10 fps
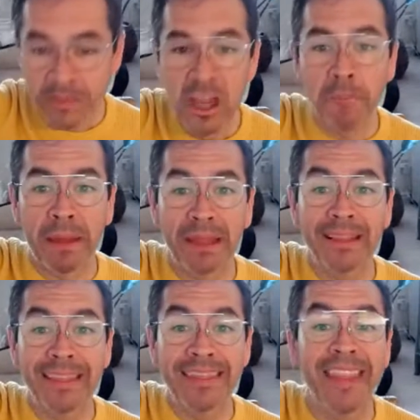topic.
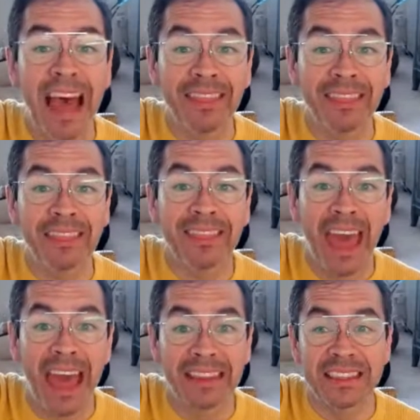Not
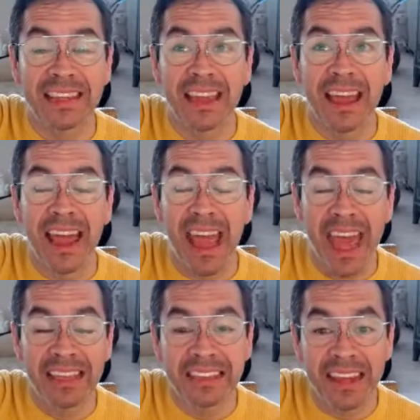that
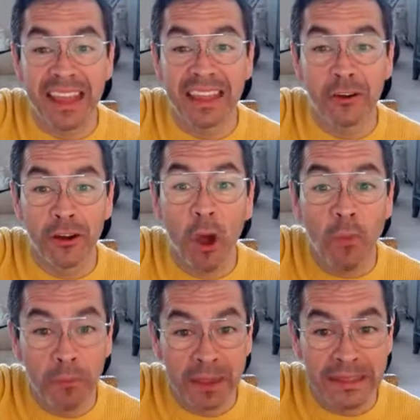exiting your
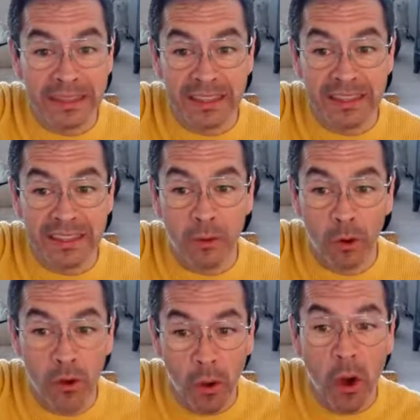own business
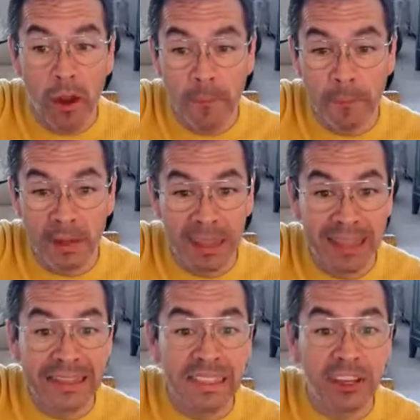or your own company,
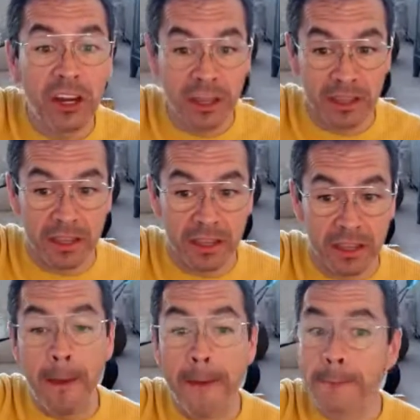it's a circus,
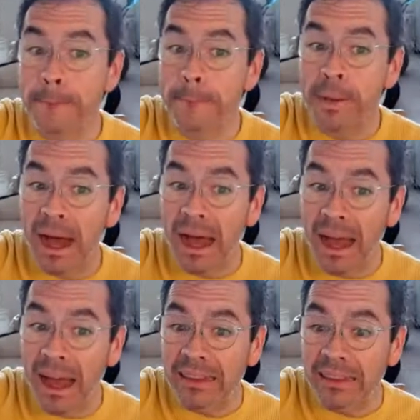
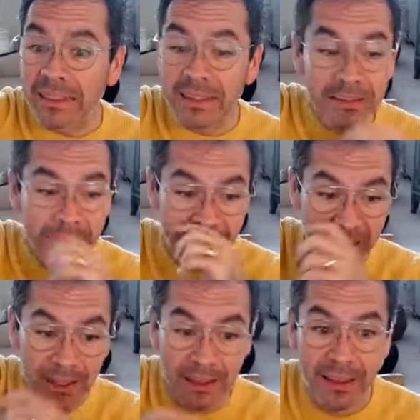but
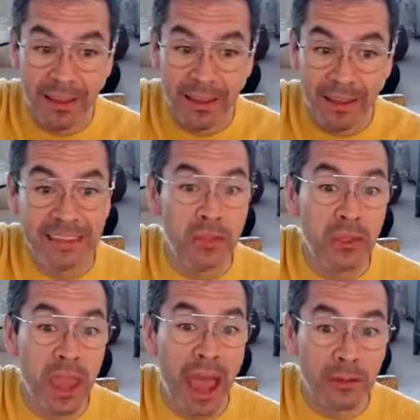it's a
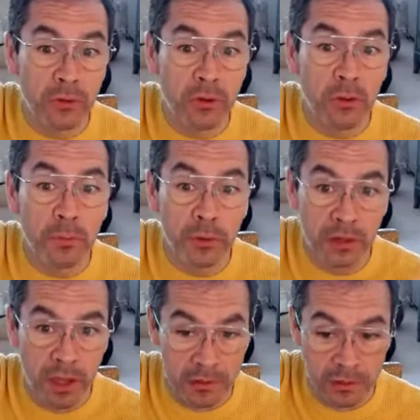theatrical
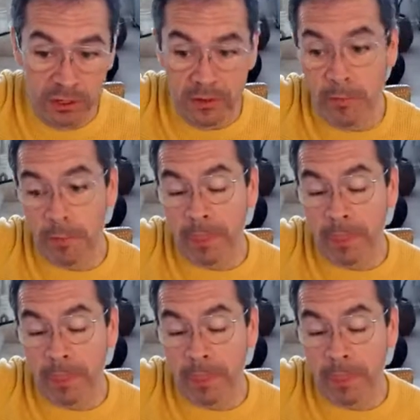production.